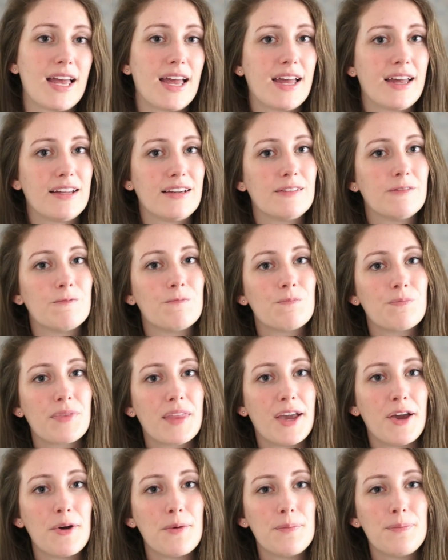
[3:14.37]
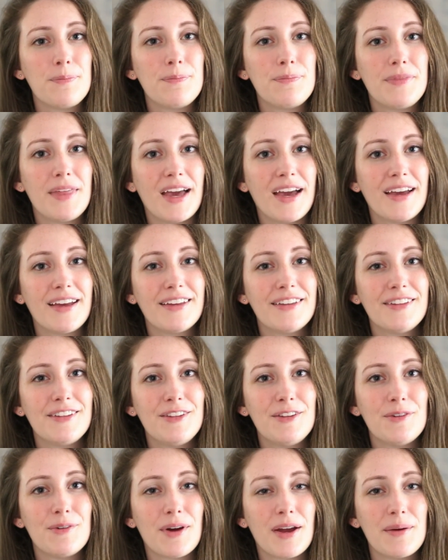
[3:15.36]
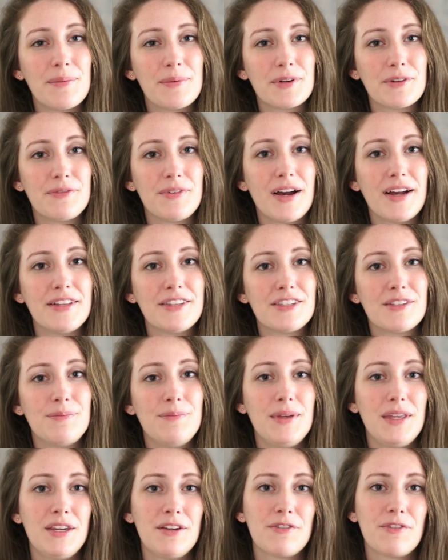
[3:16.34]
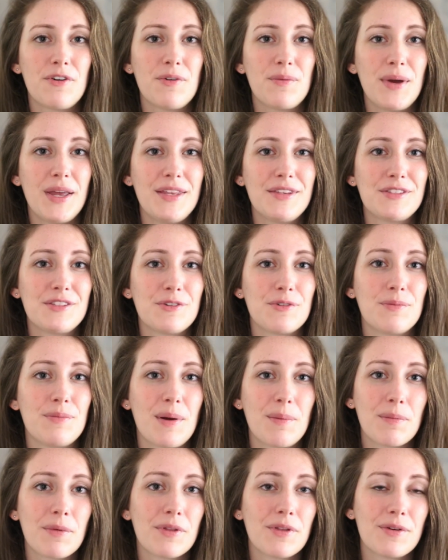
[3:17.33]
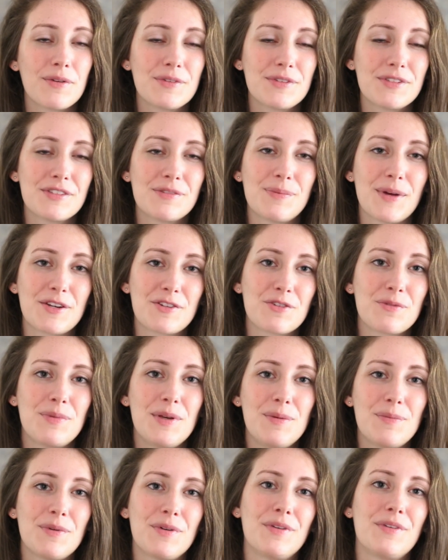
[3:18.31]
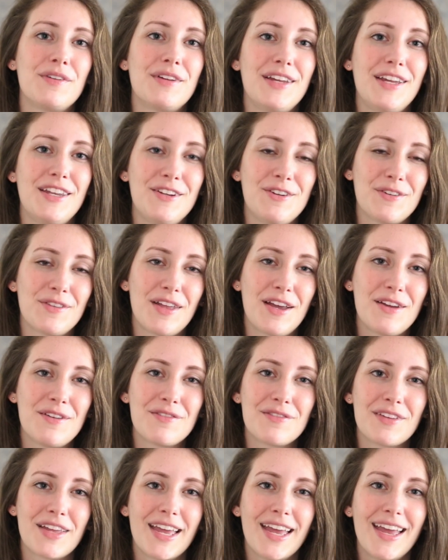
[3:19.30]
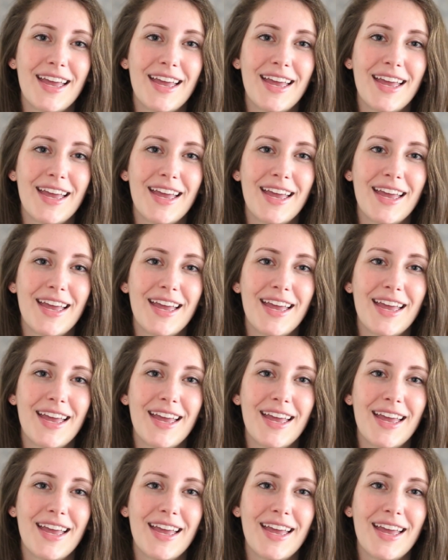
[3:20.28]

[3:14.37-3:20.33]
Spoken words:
and I hope that you were able to find some meaningful ways to remember those special people in your life.